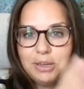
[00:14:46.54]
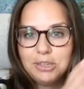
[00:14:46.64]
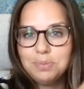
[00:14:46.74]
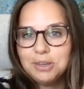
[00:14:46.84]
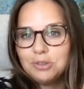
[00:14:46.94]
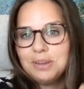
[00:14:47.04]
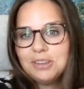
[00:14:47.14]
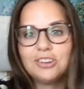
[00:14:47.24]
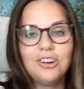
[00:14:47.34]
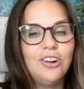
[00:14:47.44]
picture, picture,
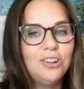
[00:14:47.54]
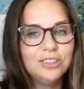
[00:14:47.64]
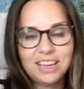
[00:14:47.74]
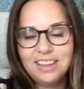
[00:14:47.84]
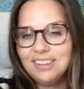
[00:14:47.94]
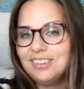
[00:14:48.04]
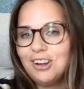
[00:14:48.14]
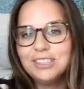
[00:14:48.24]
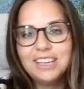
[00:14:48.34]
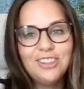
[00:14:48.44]
picture all day
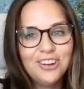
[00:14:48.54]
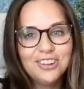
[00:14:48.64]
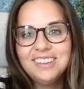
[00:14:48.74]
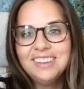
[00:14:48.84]
long.